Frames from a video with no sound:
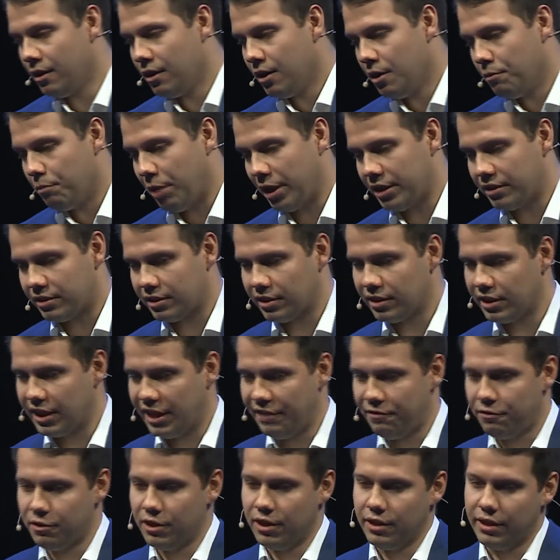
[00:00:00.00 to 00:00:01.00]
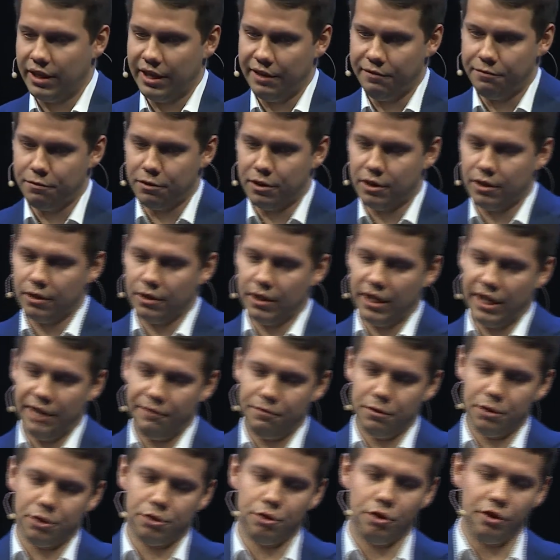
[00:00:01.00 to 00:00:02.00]
But if
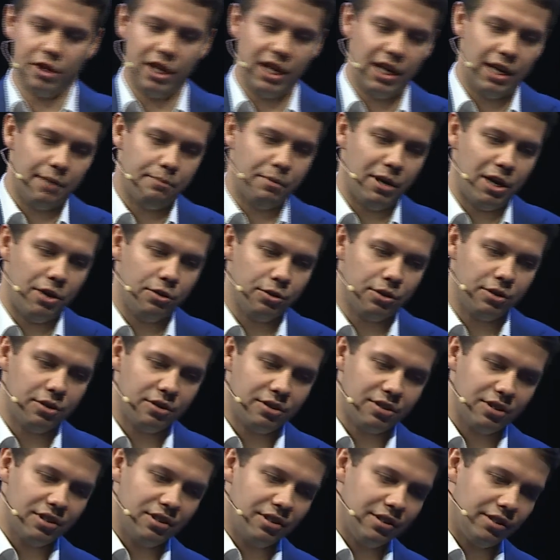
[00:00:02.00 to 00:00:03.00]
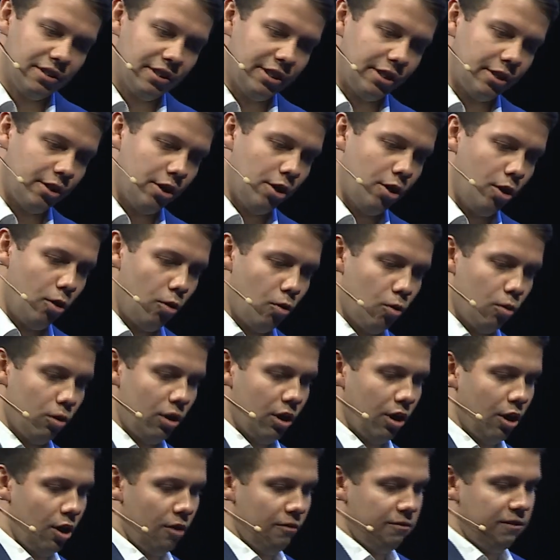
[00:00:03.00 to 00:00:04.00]
we're talking about the goal
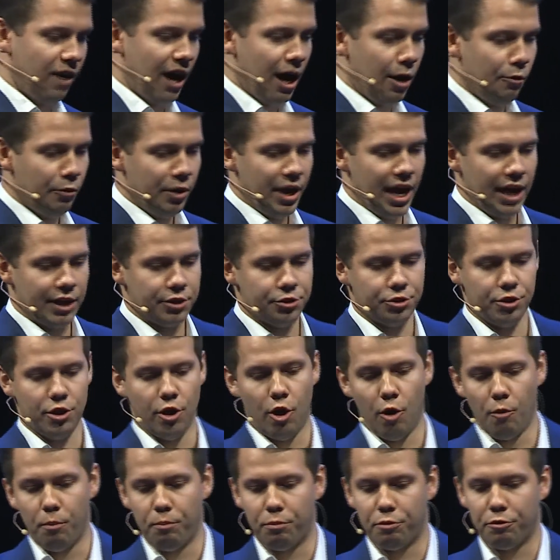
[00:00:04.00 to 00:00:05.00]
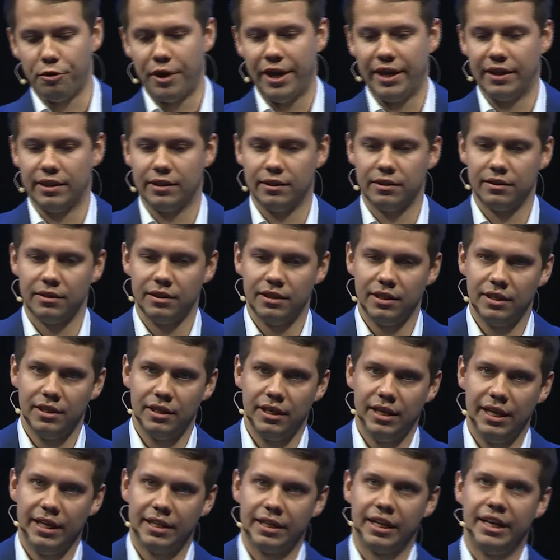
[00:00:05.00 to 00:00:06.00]
of how we actually operate,
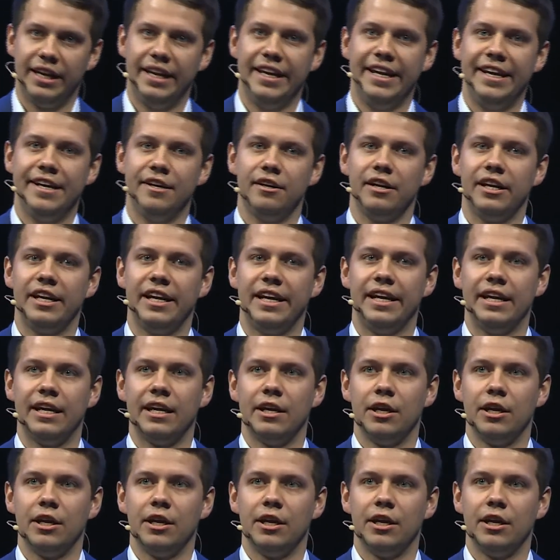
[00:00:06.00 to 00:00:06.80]
it clearly